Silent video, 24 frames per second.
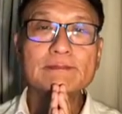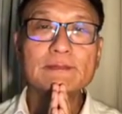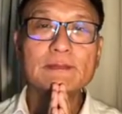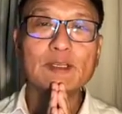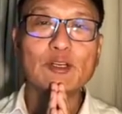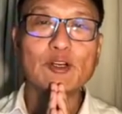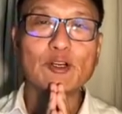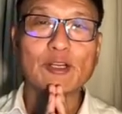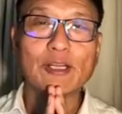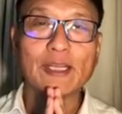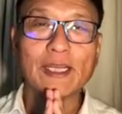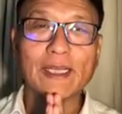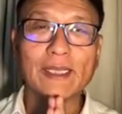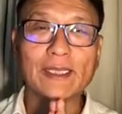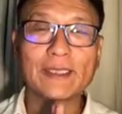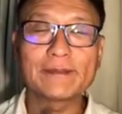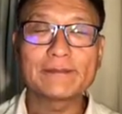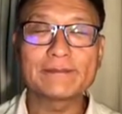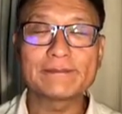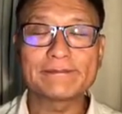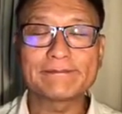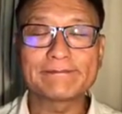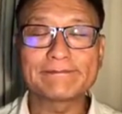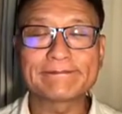Okay.
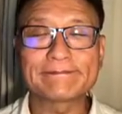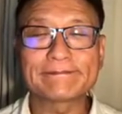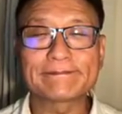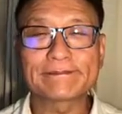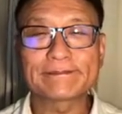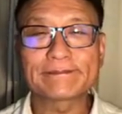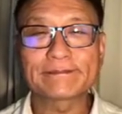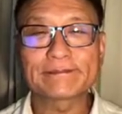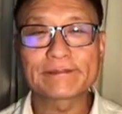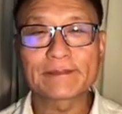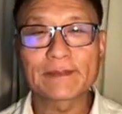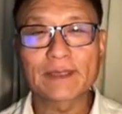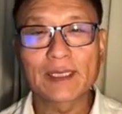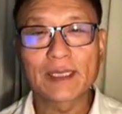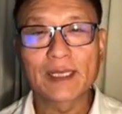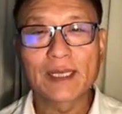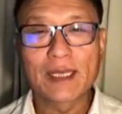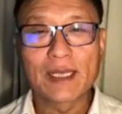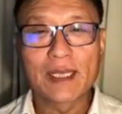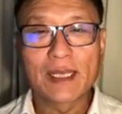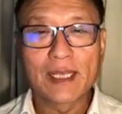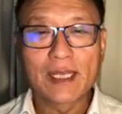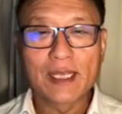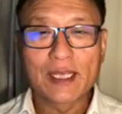
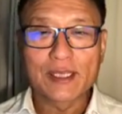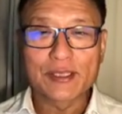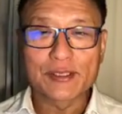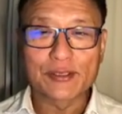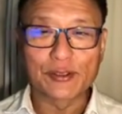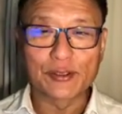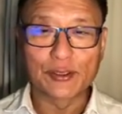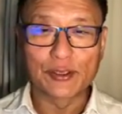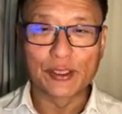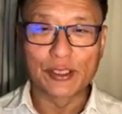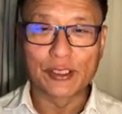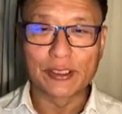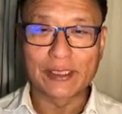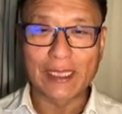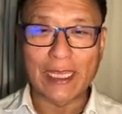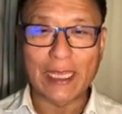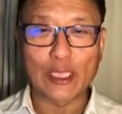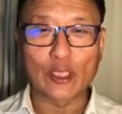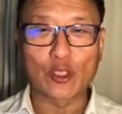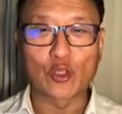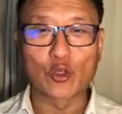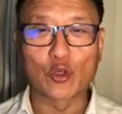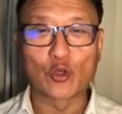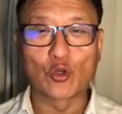So
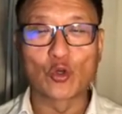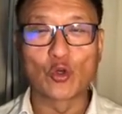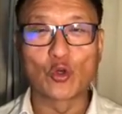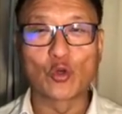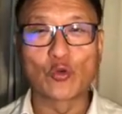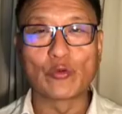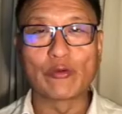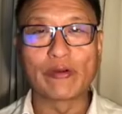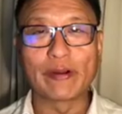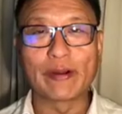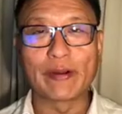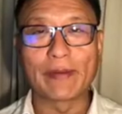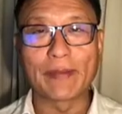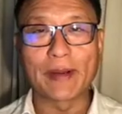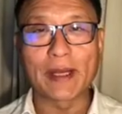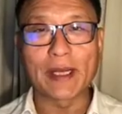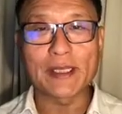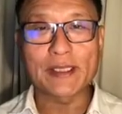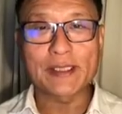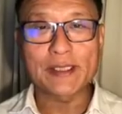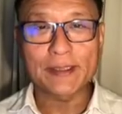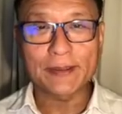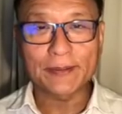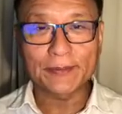thank you very
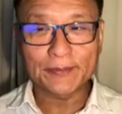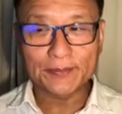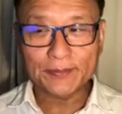much.